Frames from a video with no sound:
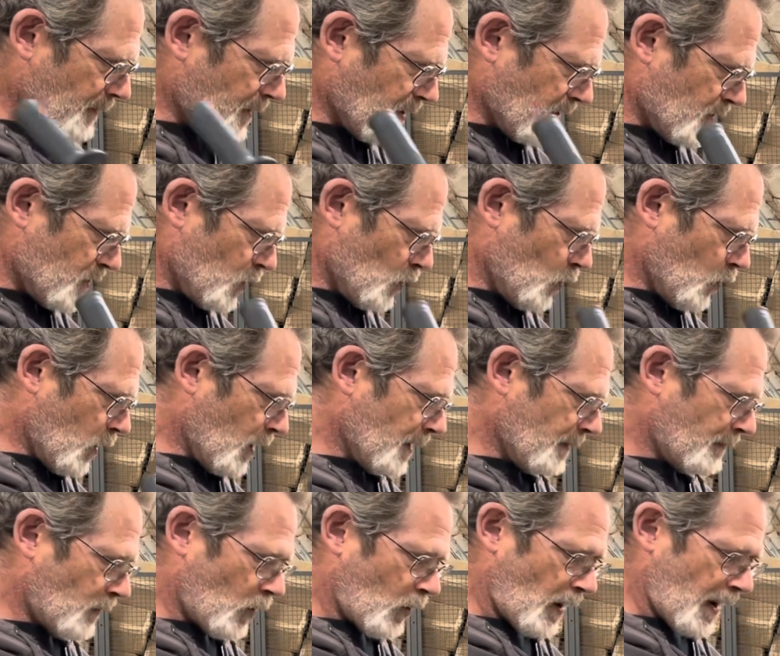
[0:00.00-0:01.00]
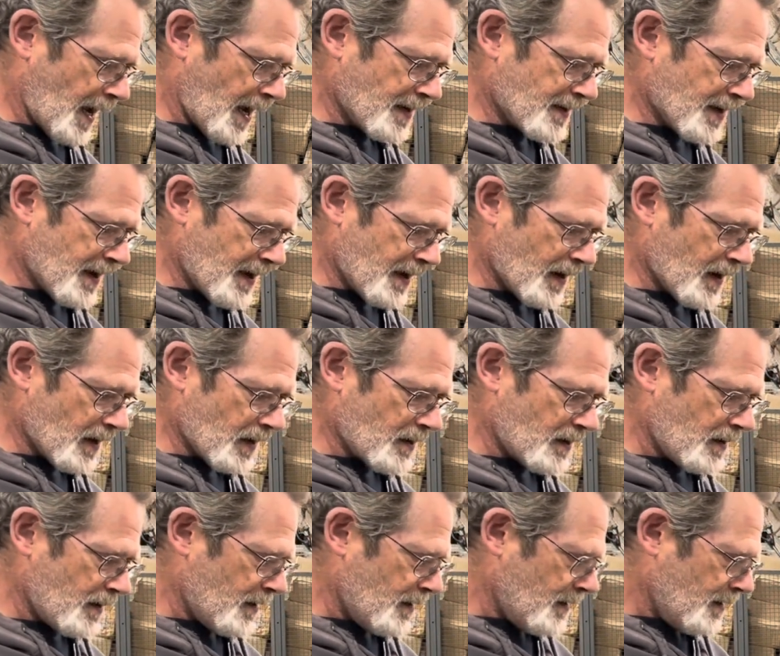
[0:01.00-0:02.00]
going to do one more head-to-head
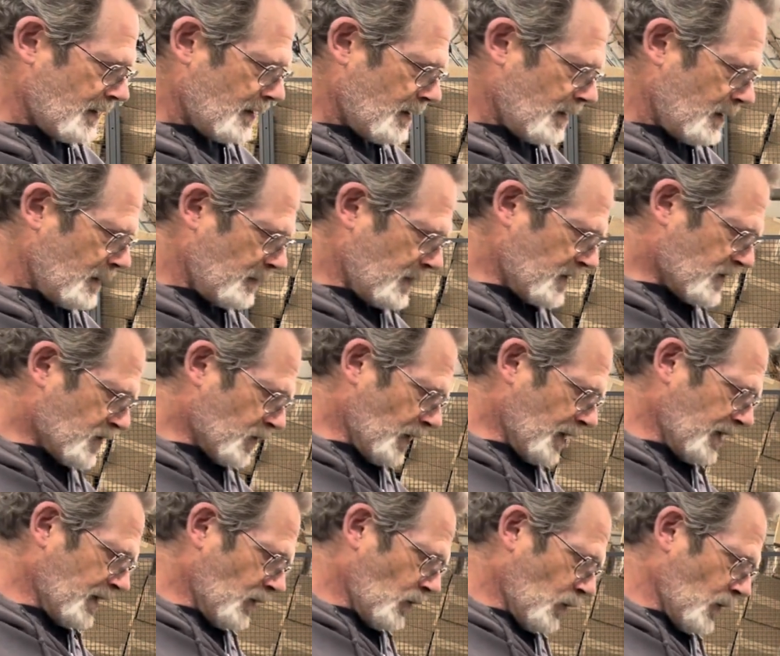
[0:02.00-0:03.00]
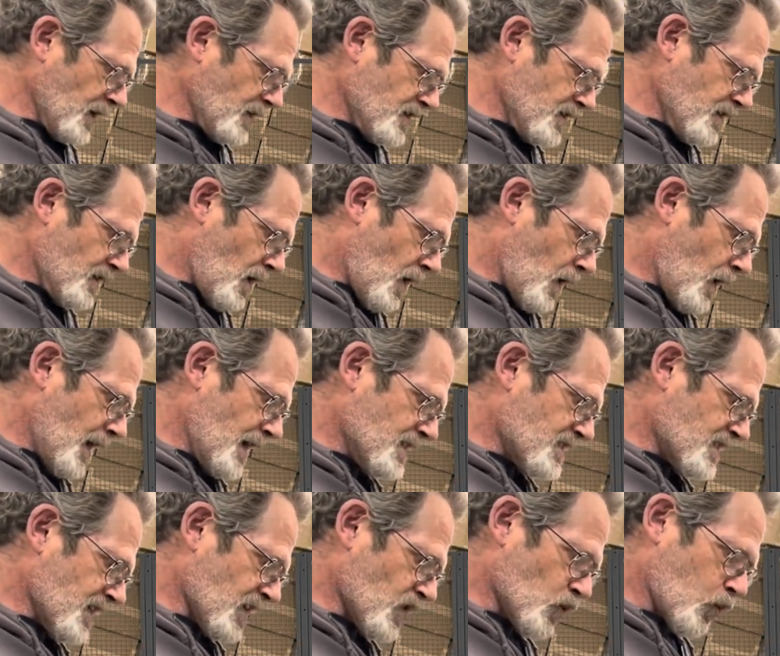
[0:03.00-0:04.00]
between the Ridgid
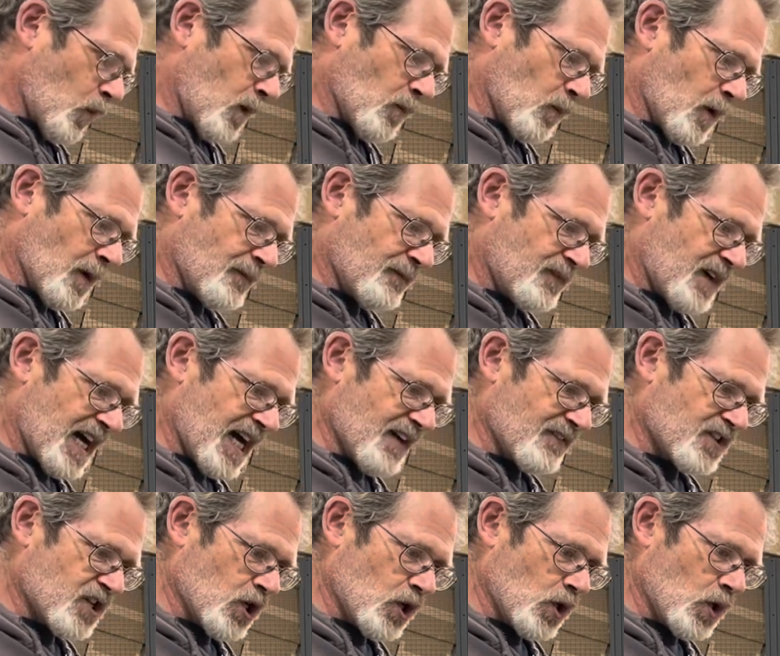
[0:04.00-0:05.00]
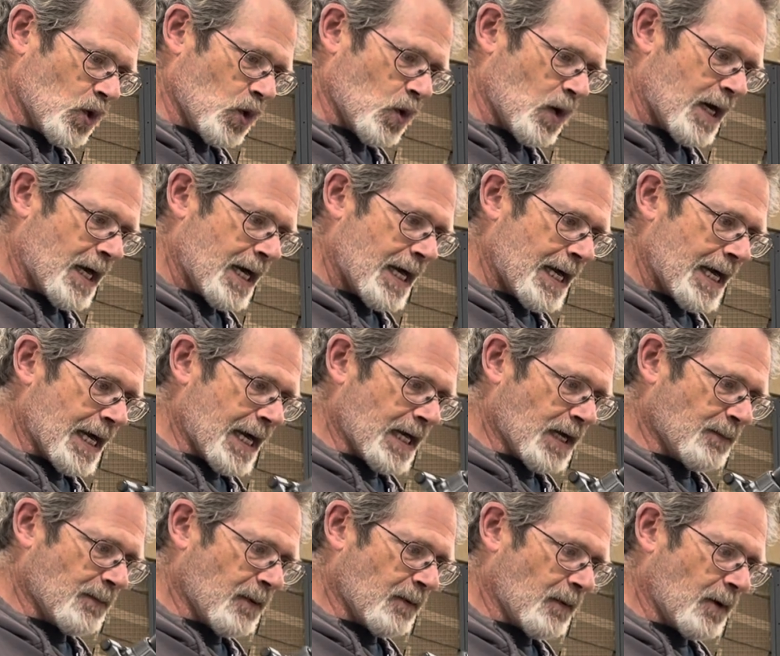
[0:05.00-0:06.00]
R861152 and the
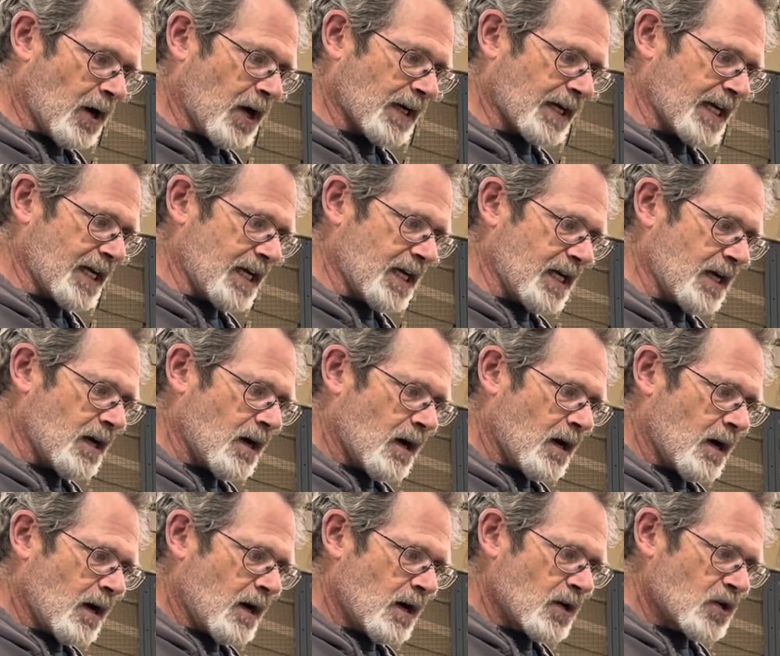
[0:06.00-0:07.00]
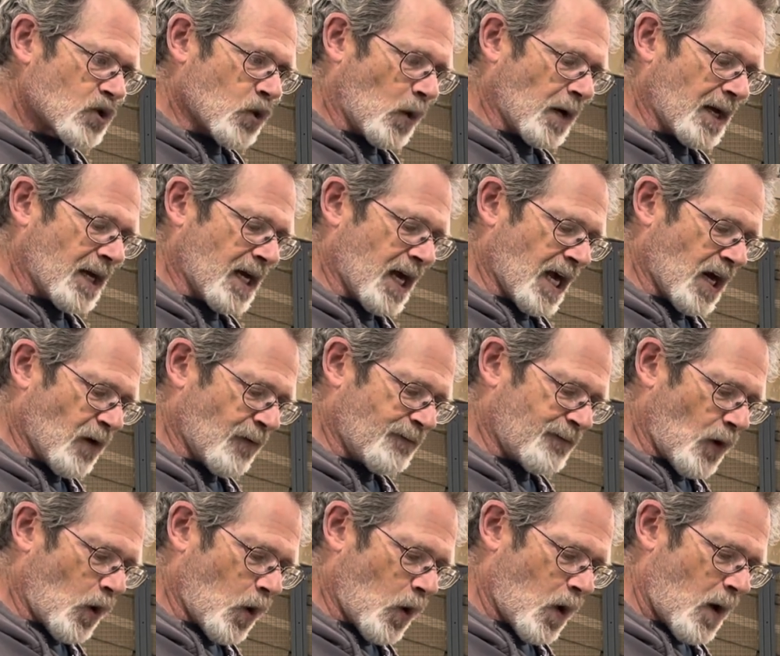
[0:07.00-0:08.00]
Milwaukee
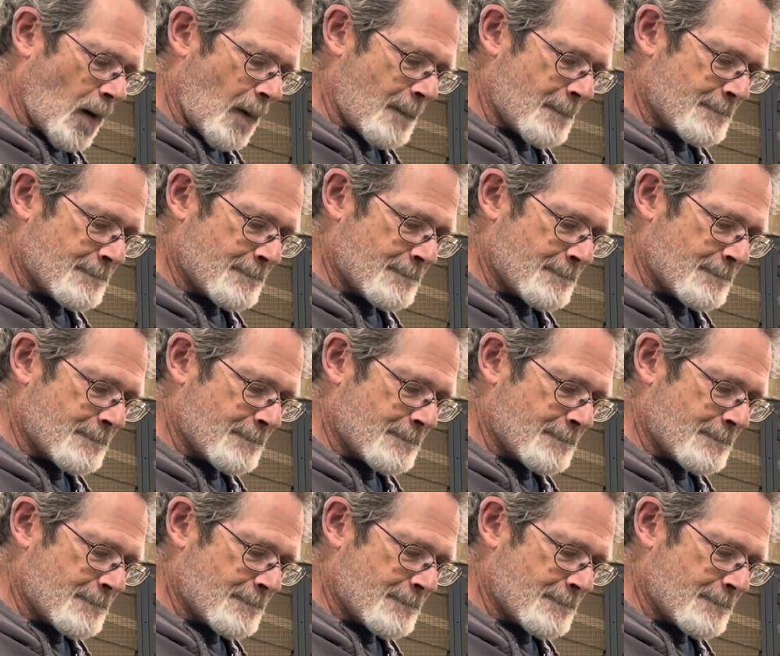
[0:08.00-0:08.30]
2904.